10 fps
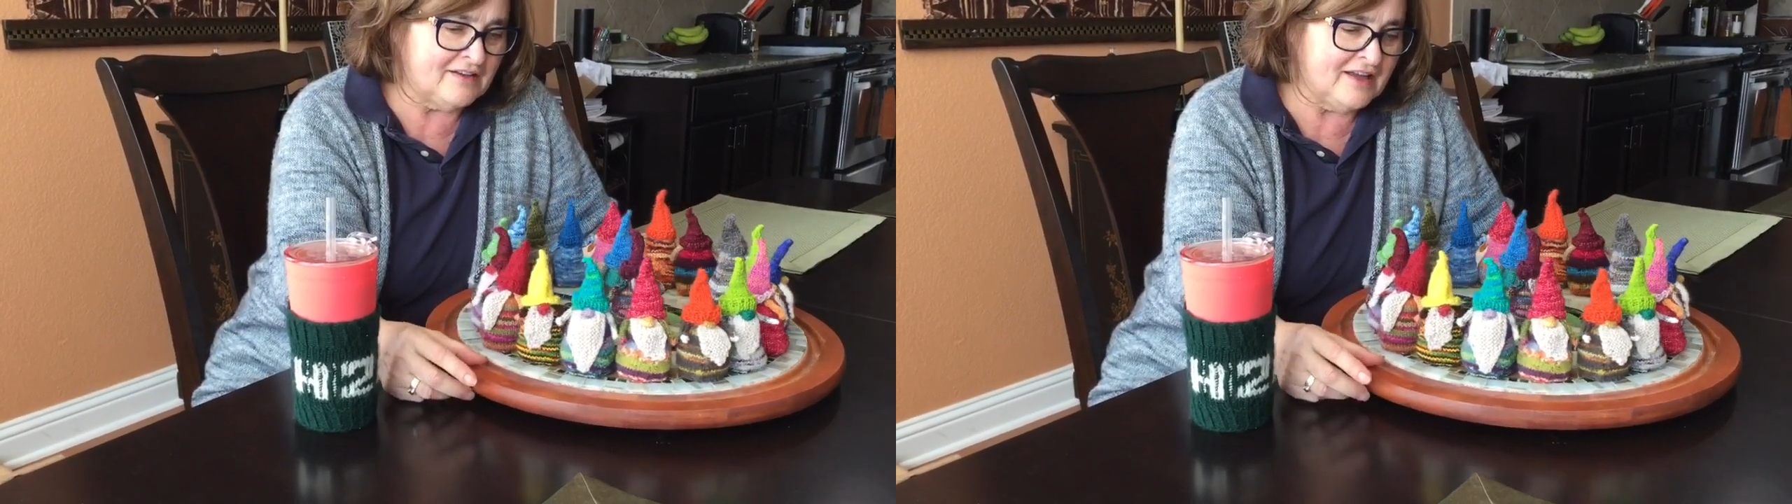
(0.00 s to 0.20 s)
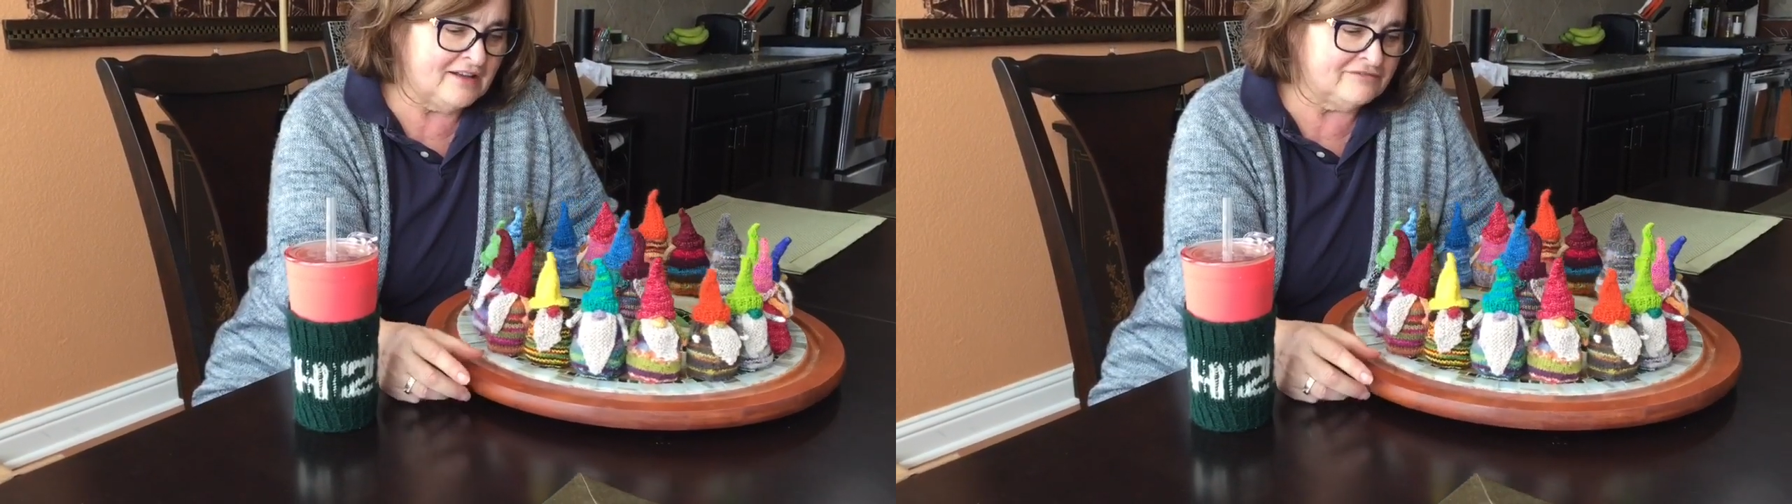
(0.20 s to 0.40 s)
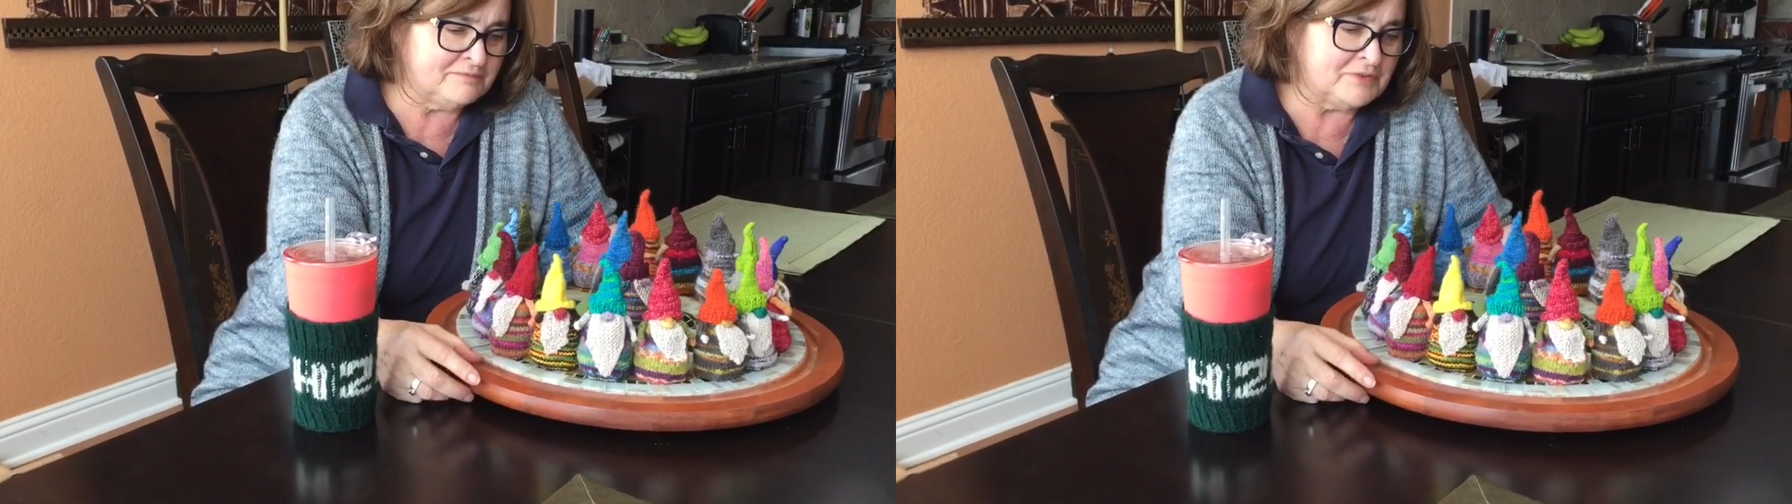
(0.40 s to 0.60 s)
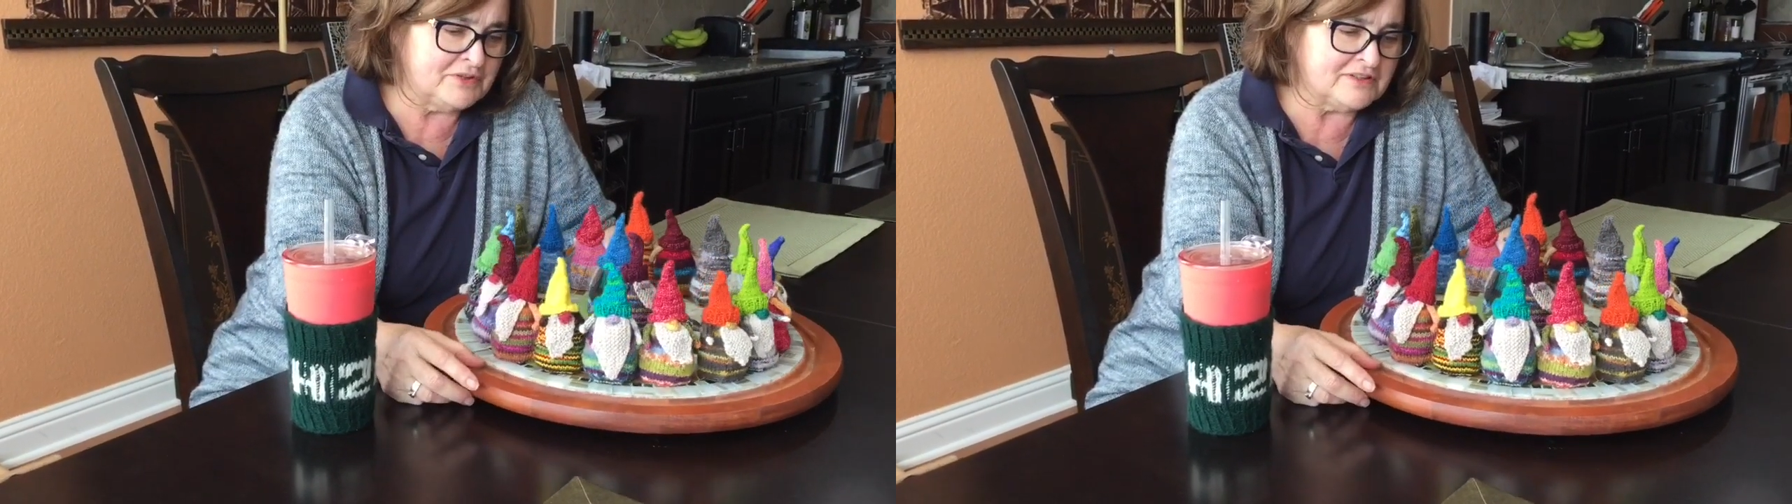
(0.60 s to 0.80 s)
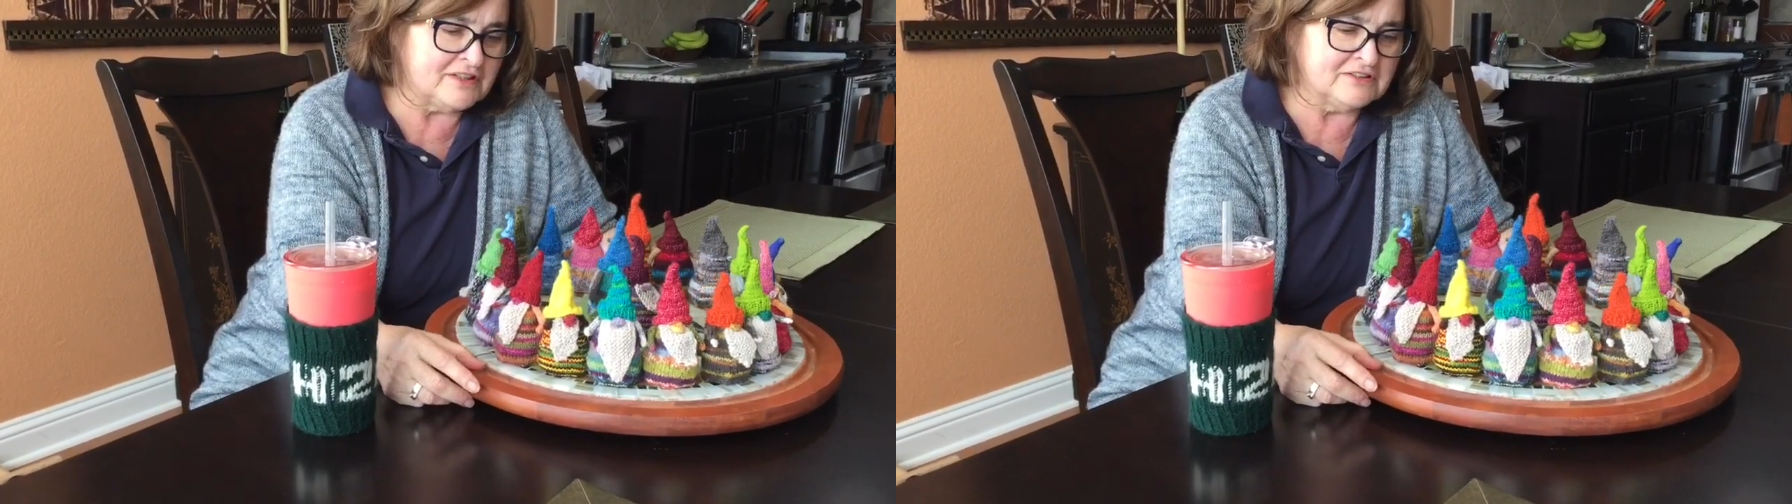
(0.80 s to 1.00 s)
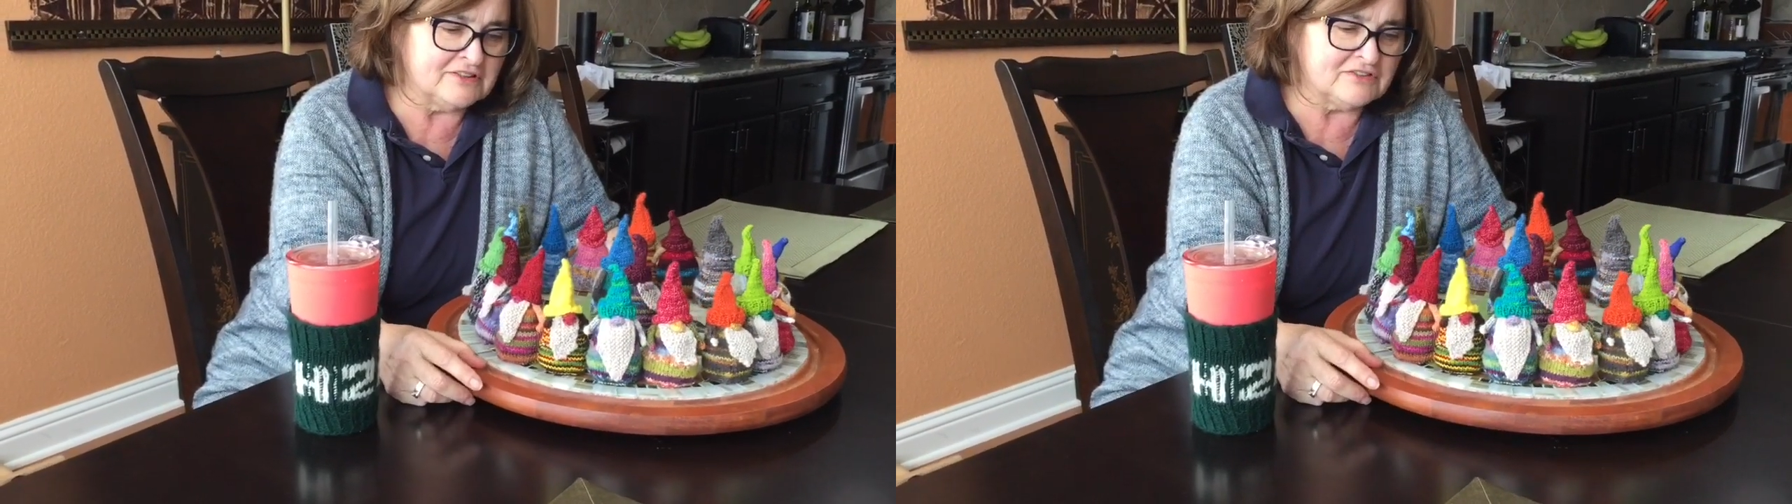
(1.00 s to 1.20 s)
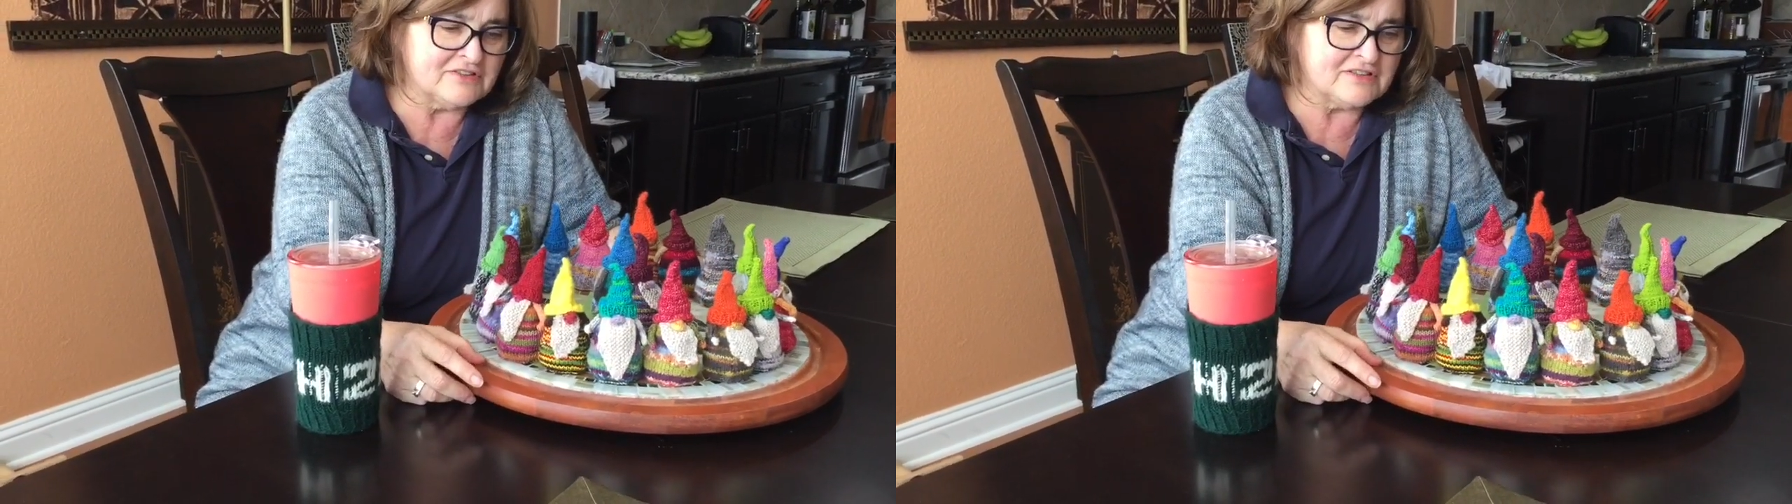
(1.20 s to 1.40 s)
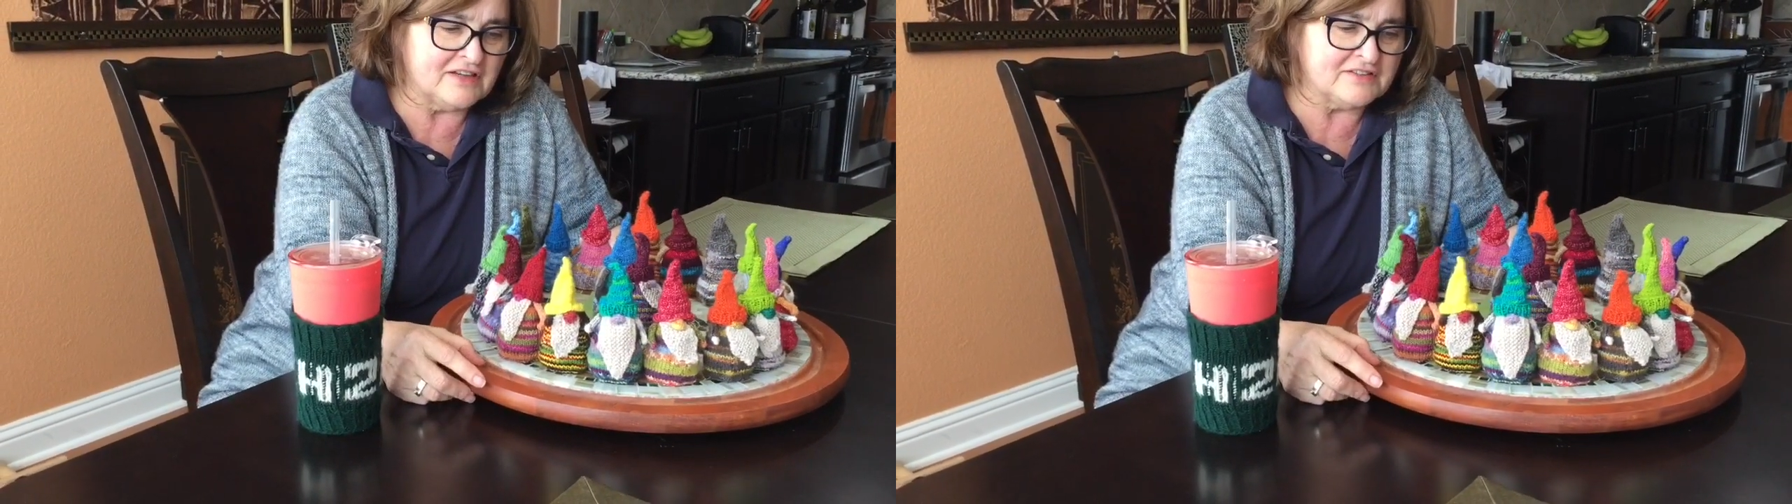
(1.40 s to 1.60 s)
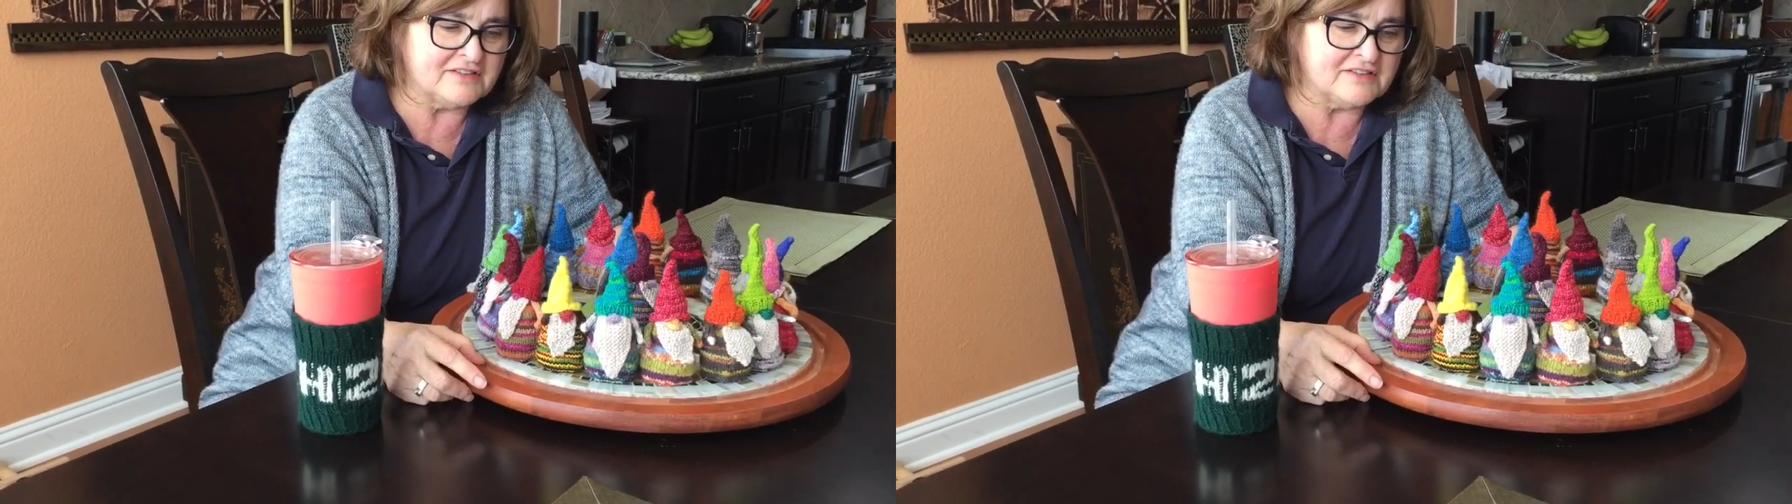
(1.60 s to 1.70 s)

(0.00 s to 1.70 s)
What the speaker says: have put a